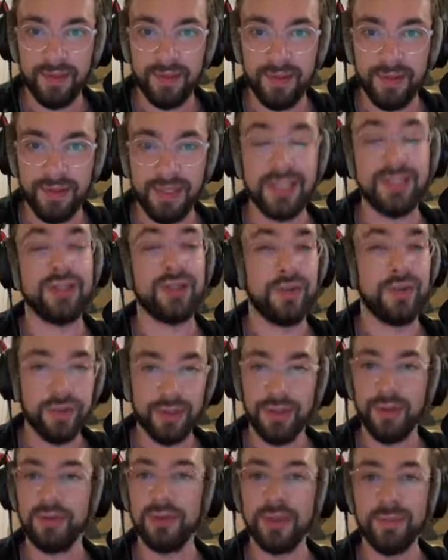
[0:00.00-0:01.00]
That's cool
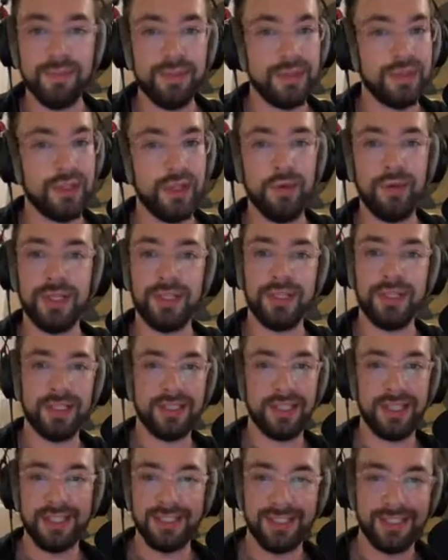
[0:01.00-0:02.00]
though. So
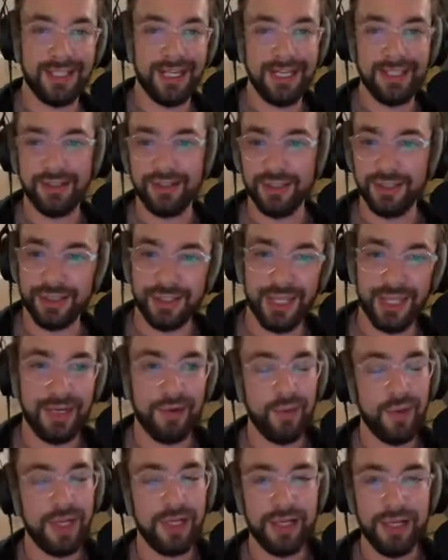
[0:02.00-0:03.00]
it's not just like
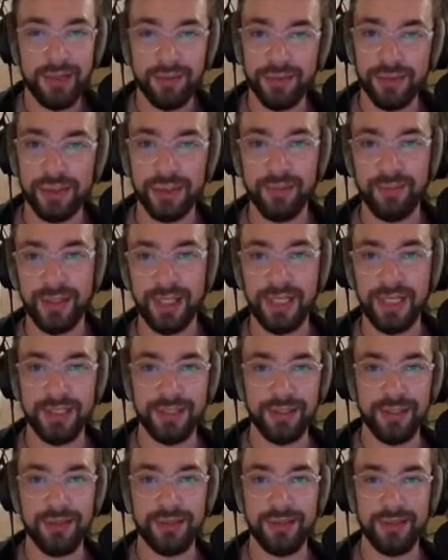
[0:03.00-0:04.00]
what notes to play.
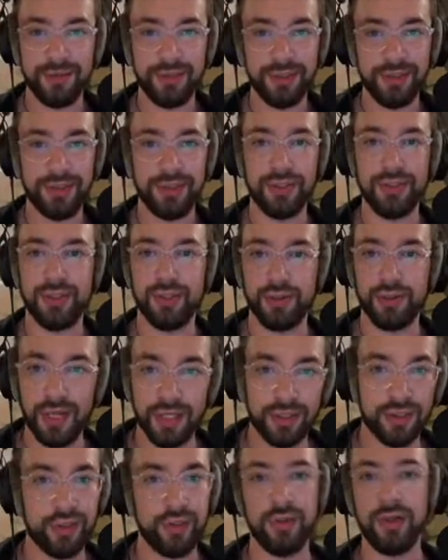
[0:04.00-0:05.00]
It's also just the
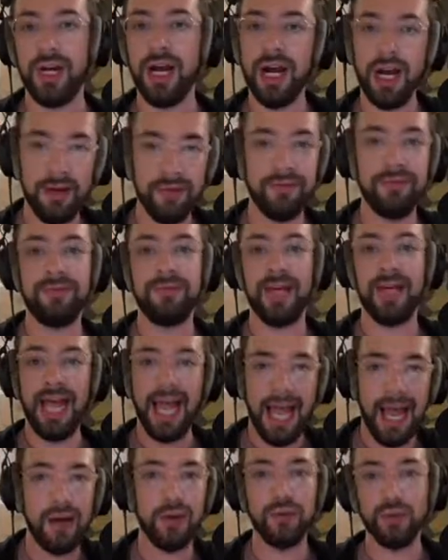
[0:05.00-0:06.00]
structure of
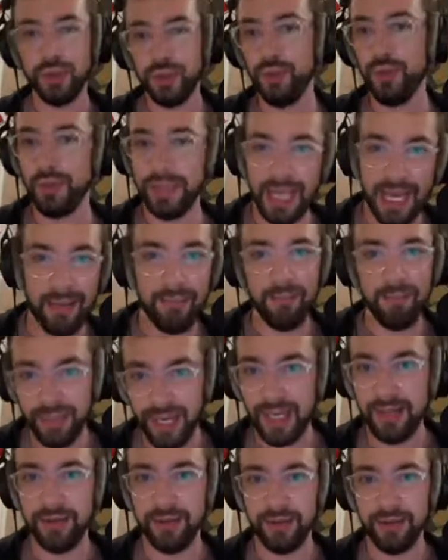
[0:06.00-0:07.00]
how to get
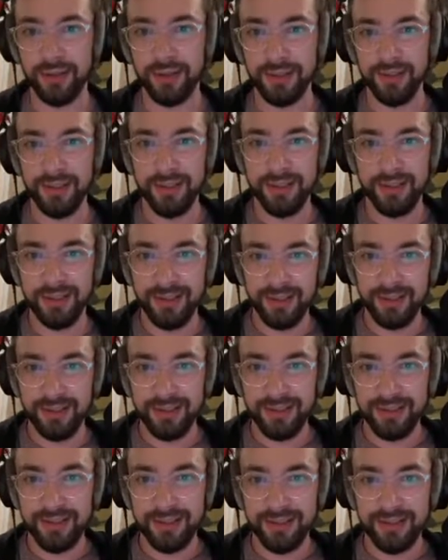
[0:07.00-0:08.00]
better.
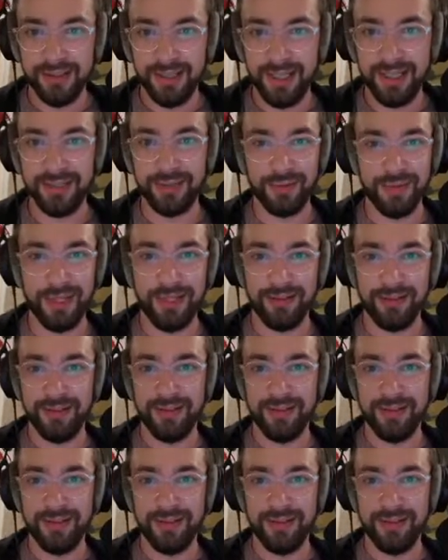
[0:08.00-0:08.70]
Yes, absolutely. Well.